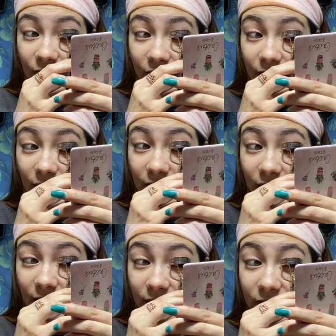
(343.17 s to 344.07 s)

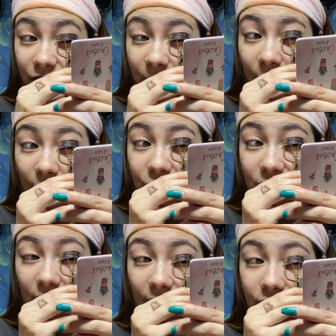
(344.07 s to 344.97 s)
the little brush
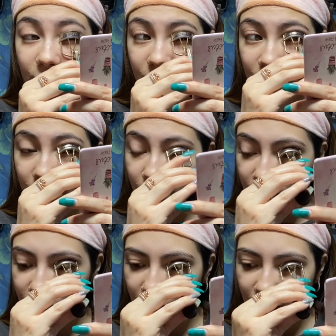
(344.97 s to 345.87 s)
that I just
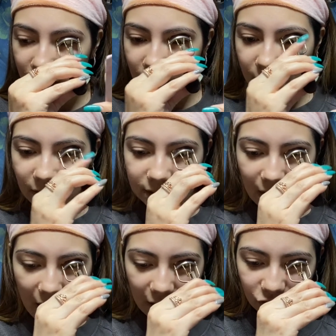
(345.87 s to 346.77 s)
used is
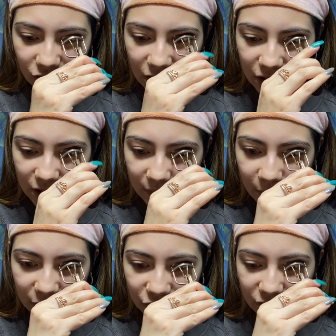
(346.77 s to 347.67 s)
actually the
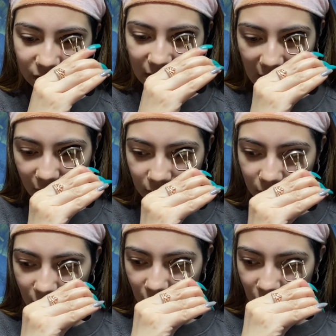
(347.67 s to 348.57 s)
brushes that
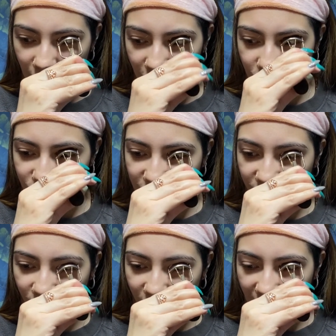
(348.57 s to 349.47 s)
are used
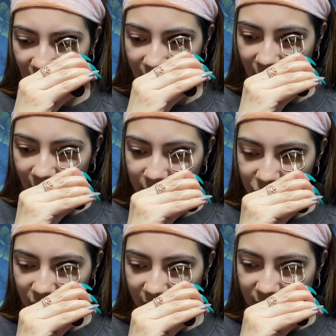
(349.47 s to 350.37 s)
for eyelash
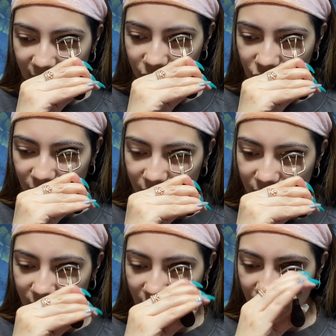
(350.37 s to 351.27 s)

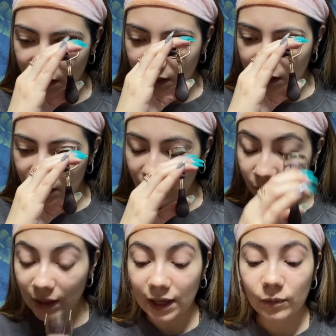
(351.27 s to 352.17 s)
extensions,
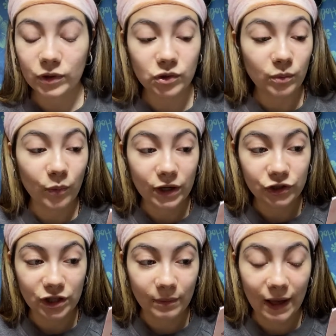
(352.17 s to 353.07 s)
like when you brush
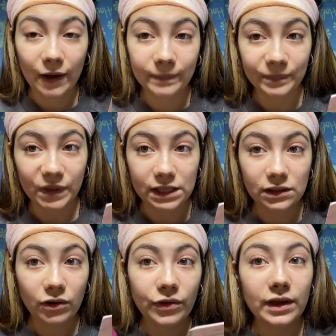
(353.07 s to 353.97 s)
them out, this
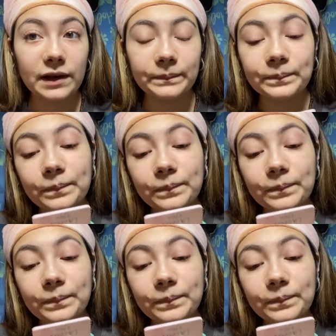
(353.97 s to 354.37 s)
little thing.